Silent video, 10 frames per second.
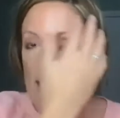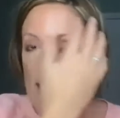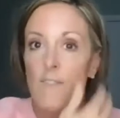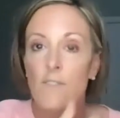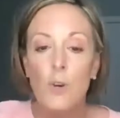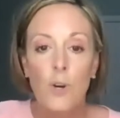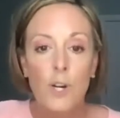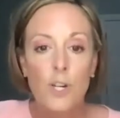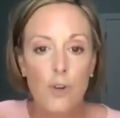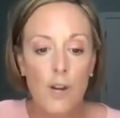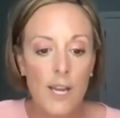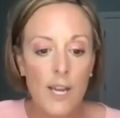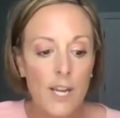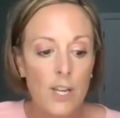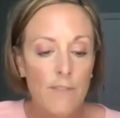If
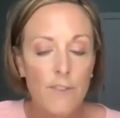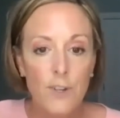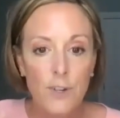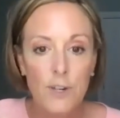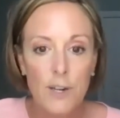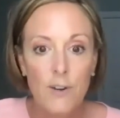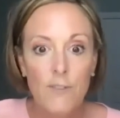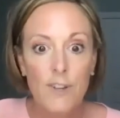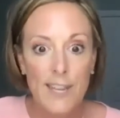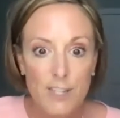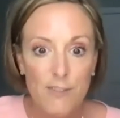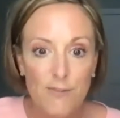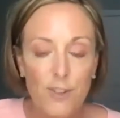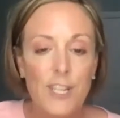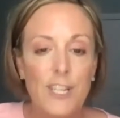you're over the age of
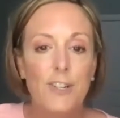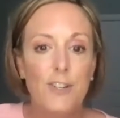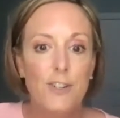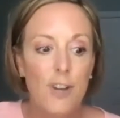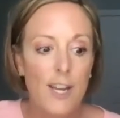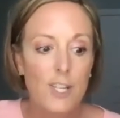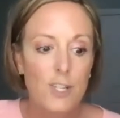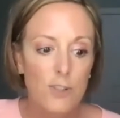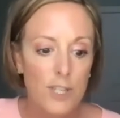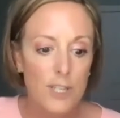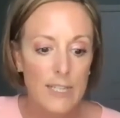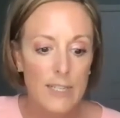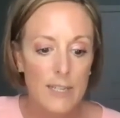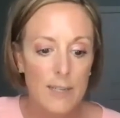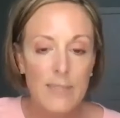40 and you're trying to look
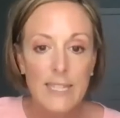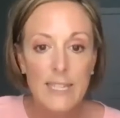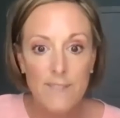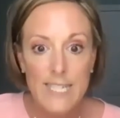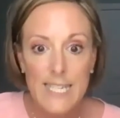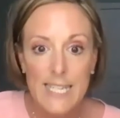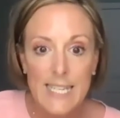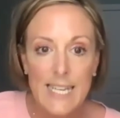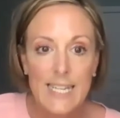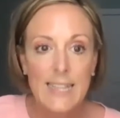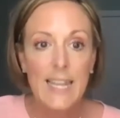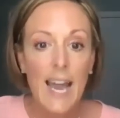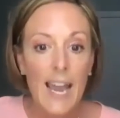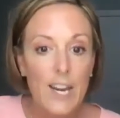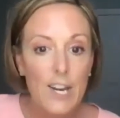lifted and
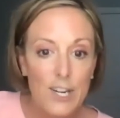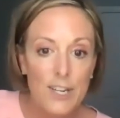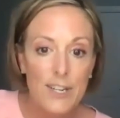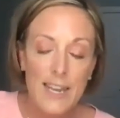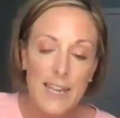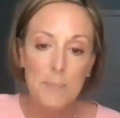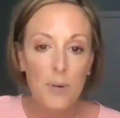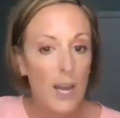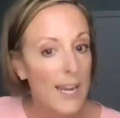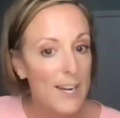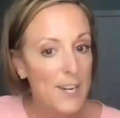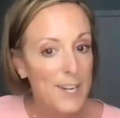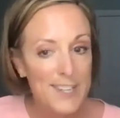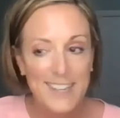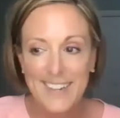lighter and
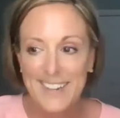brighter,